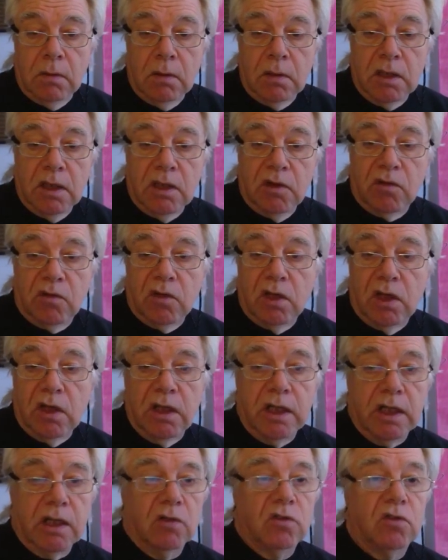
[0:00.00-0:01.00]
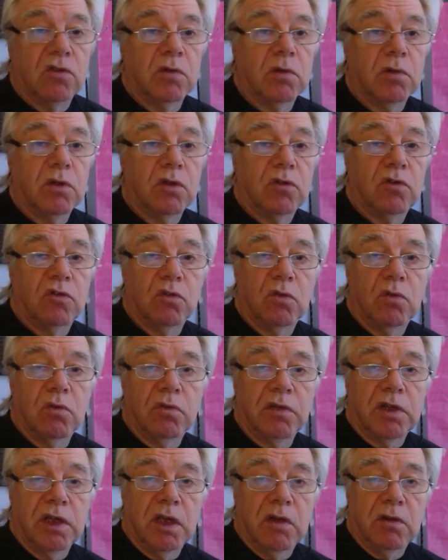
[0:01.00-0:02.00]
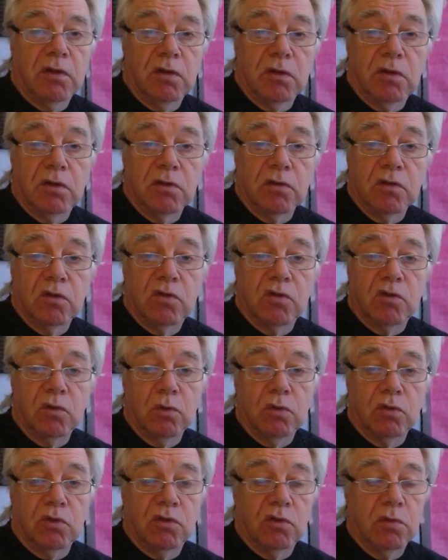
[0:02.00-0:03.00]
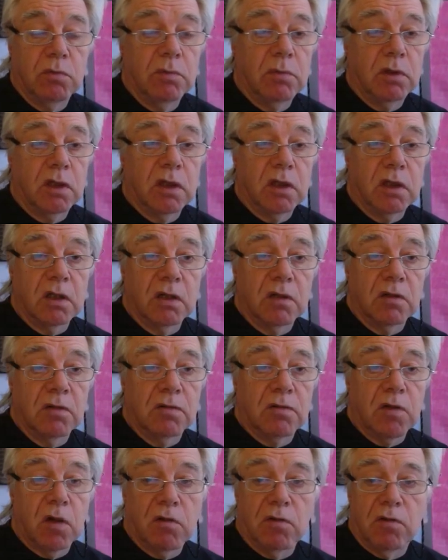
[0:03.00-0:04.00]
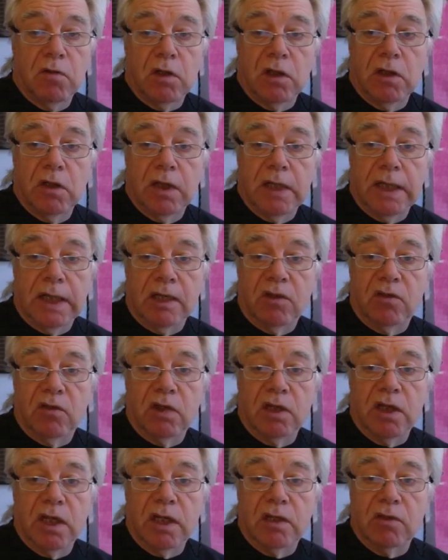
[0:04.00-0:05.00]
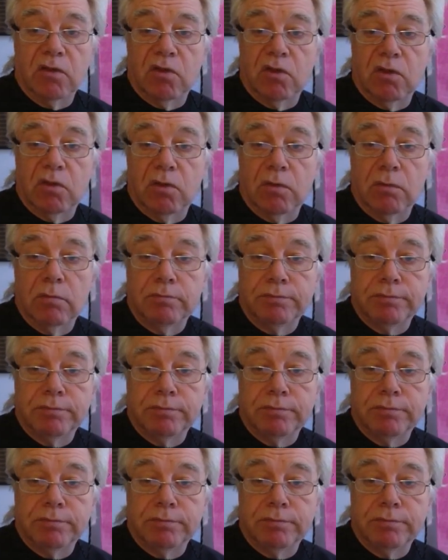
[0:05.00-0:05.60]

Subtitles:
there's a link to a short video. You can source, follow the links in that to